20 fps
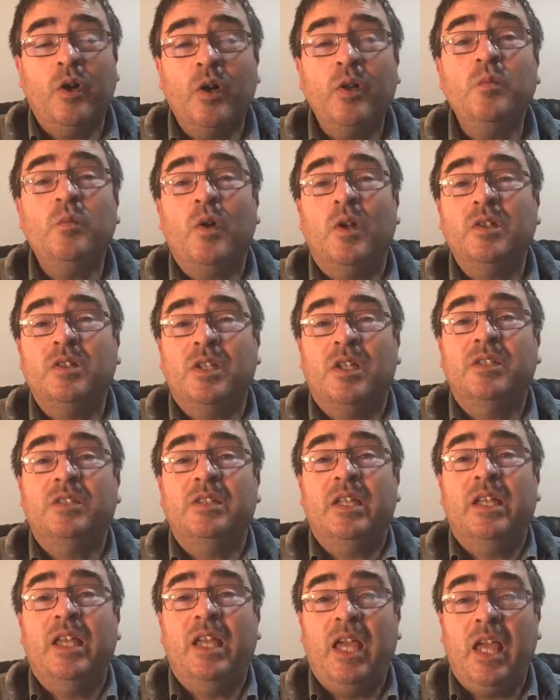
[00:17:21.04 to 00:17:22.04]
But God
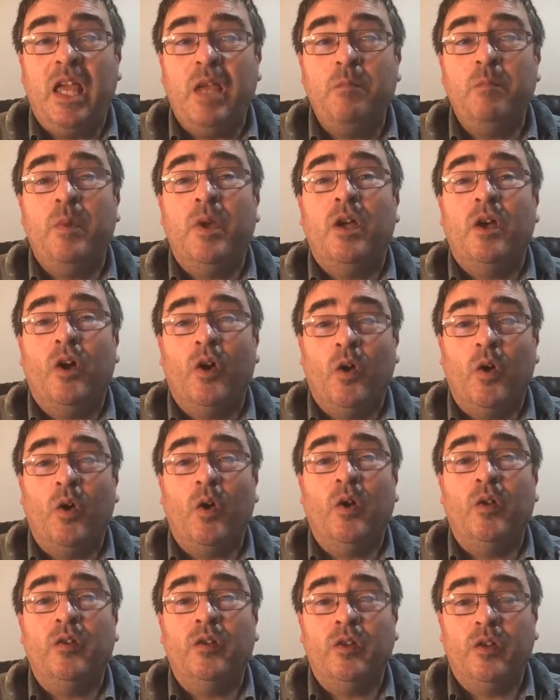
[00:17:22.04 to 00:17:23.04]
wants us to keep
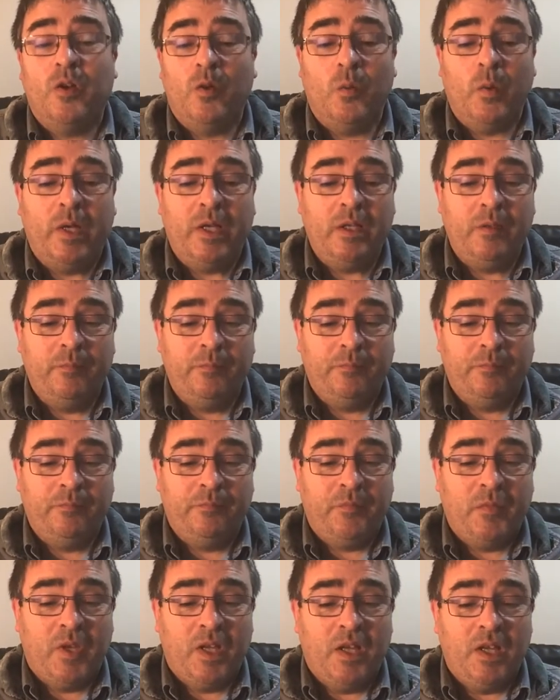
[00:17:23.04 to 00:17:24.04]
on
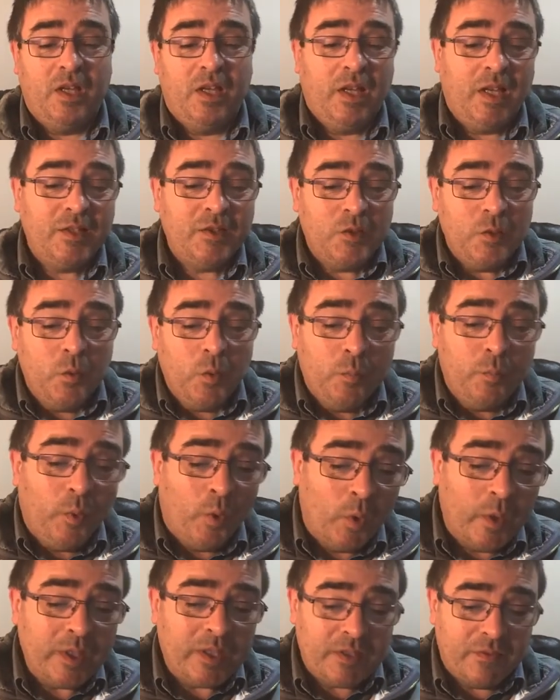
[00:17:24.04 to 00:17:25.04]
going. That's
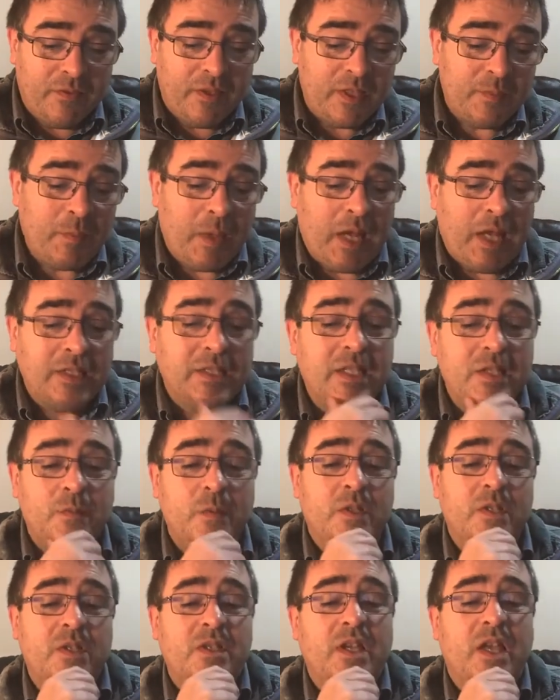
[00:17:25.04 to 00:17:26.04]
the whole point of this
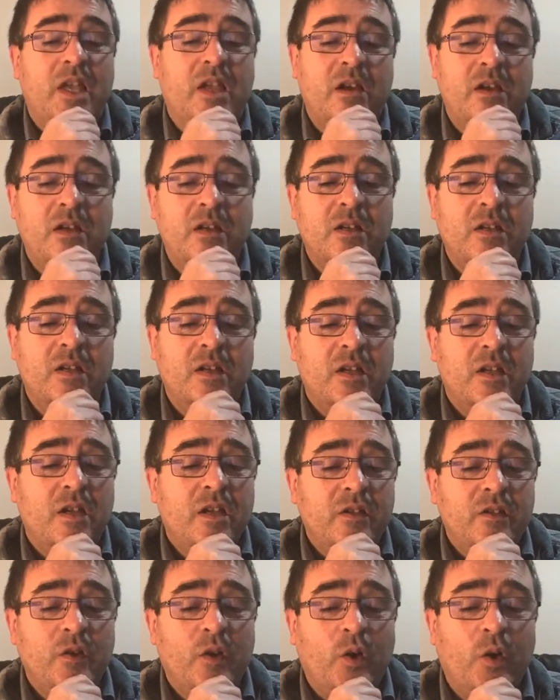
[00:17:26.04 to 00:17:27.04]
passage, which is here.
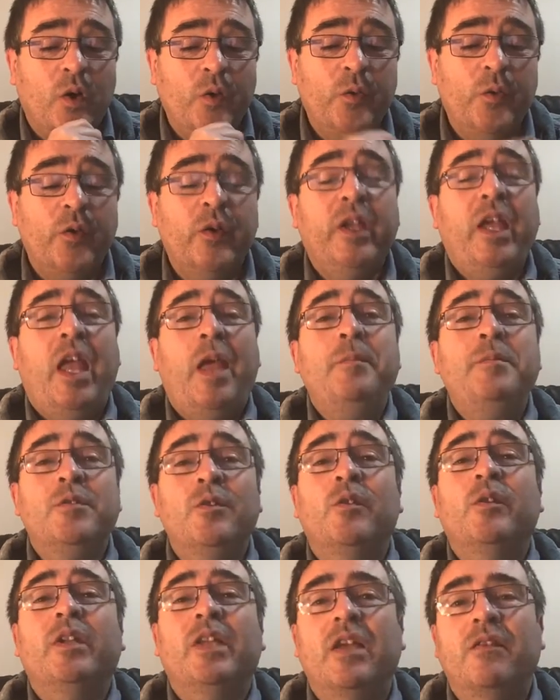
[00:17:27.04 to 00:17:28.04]
The author
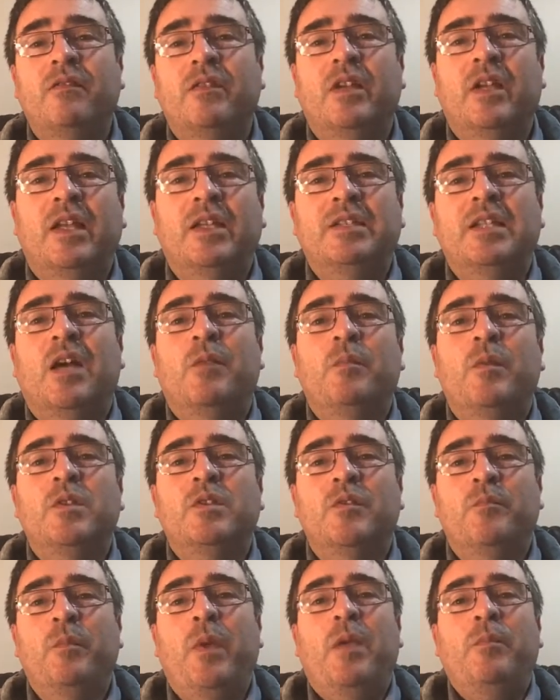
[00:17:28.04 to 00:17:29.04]
keeps on giving
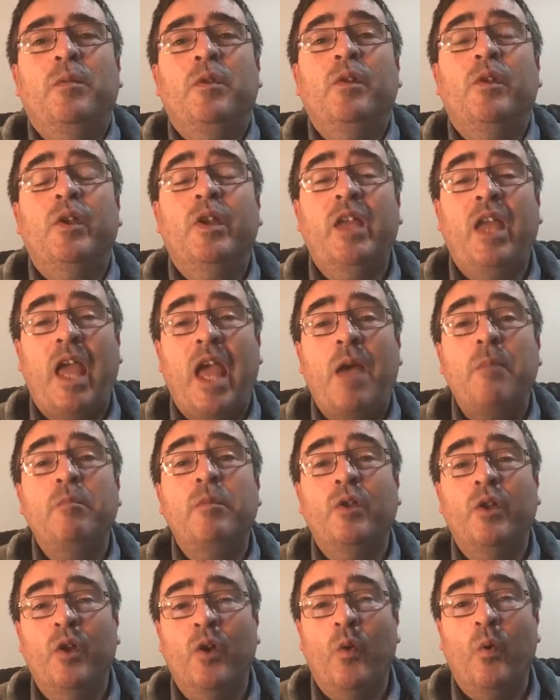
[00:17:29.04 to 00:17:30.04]
examples of people who
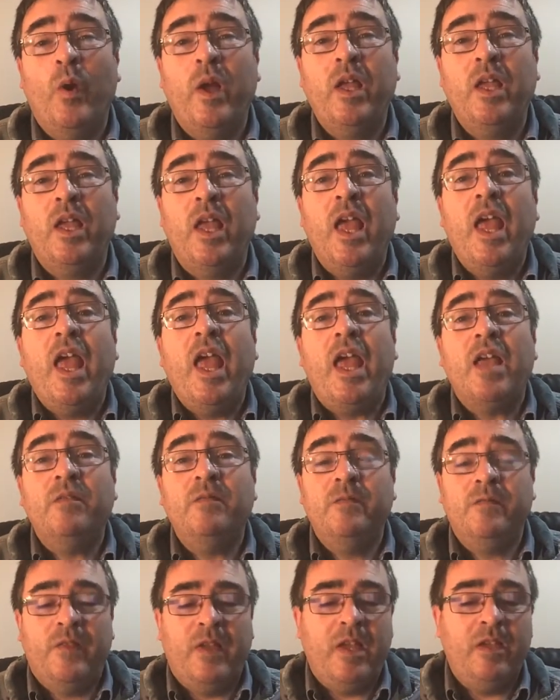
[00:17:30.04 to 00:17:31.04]
kept going
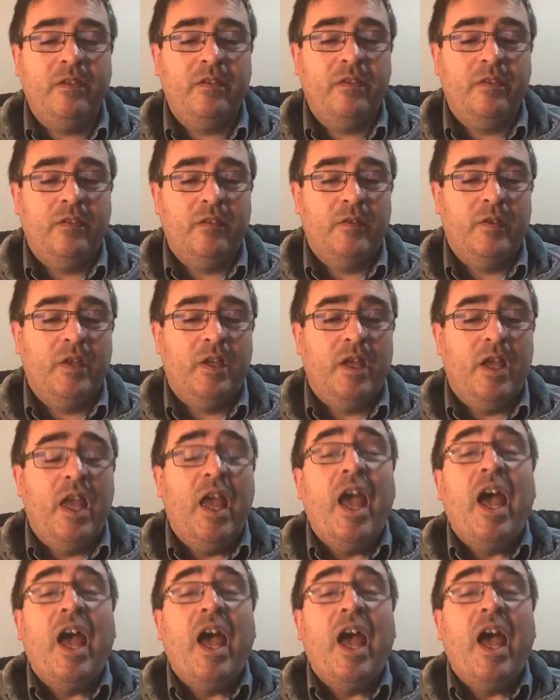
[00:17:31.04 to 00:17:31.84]
in faith.